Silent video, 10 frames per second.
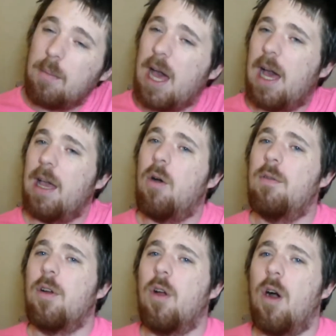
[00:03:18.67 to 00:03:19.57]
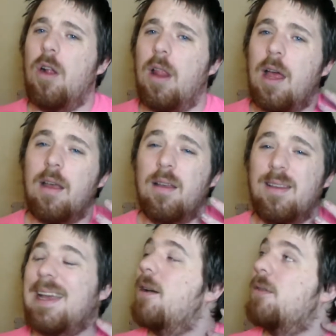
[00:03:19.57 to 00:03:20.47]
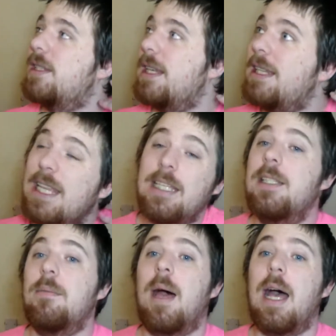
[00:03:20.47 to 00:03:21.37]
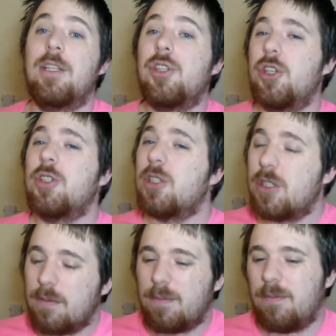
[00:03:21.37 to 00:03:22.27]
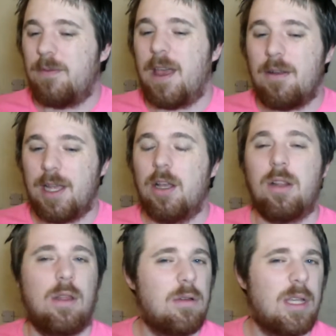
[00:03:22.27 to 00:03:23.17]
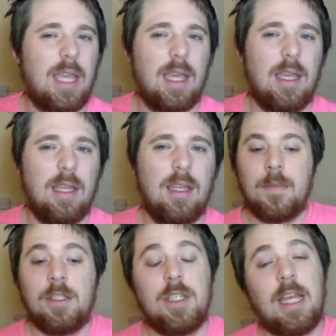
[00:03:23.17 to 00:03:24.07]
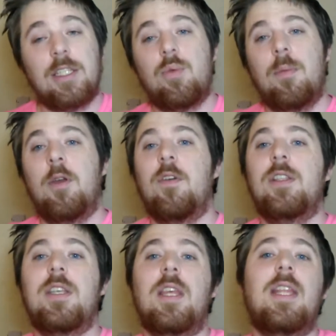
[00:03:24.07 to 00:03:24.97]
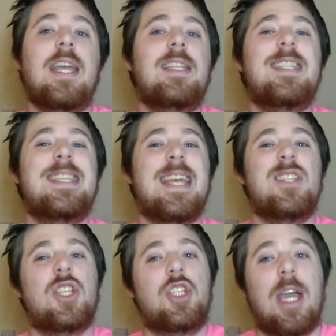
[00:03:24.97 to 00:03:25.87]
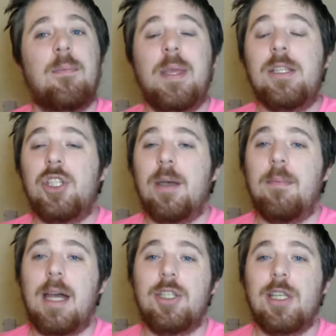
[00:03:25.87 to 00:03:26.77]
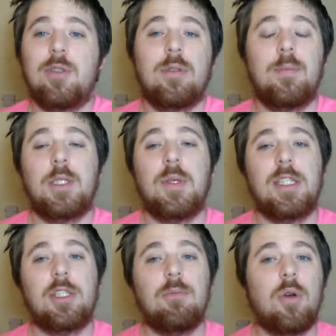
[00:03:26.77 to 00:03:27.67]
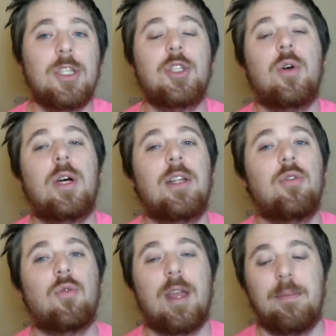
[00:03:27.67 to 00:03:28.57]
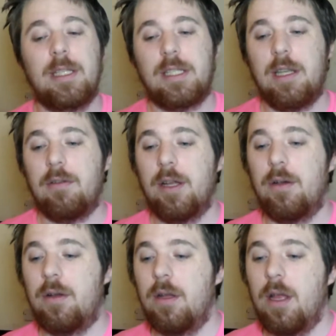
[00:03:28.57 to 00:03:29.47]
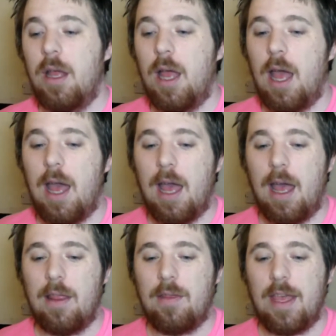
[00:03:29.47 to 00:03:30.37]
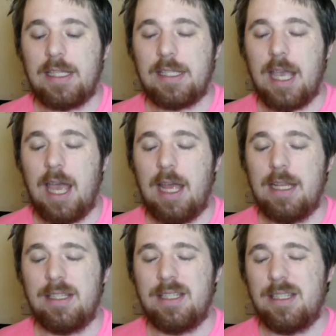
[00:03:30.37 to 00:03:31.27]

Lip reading: But overall, it was a decent match, just very clunky. So next we move on to the United States Championship match. This was between Samoa Joe and Rey Mysterio. This had